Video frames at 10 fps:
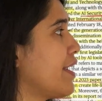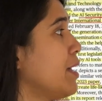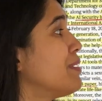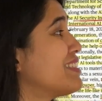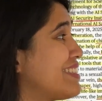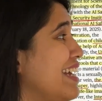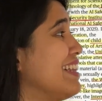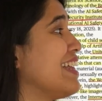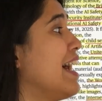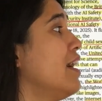right? But
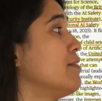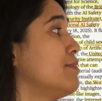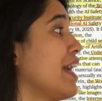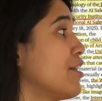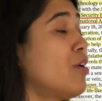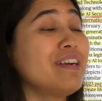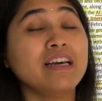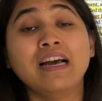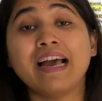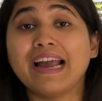still they are not
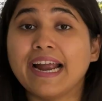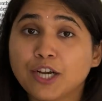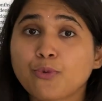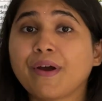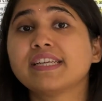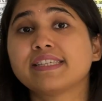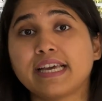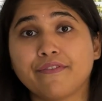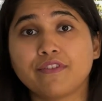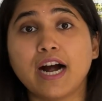adequate
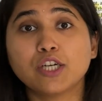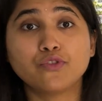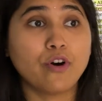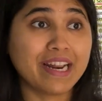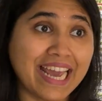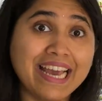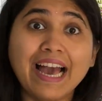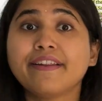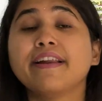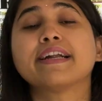safeguards for
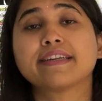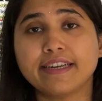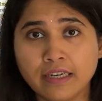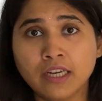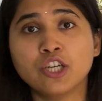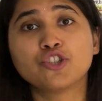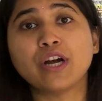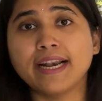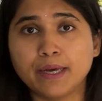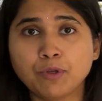AI related
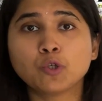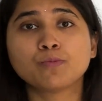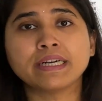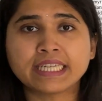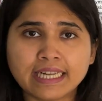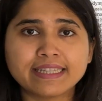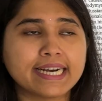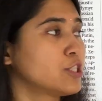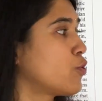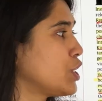child abuse material
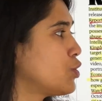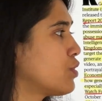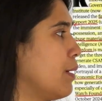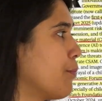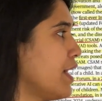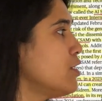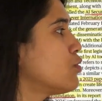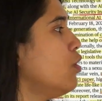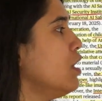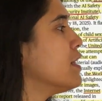that is going to come, right?
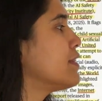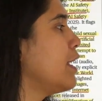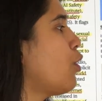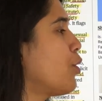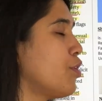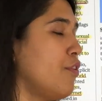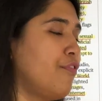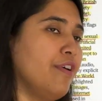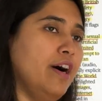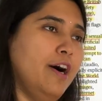So there are a lot
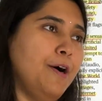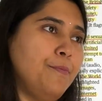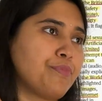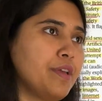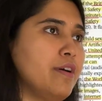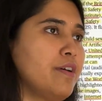of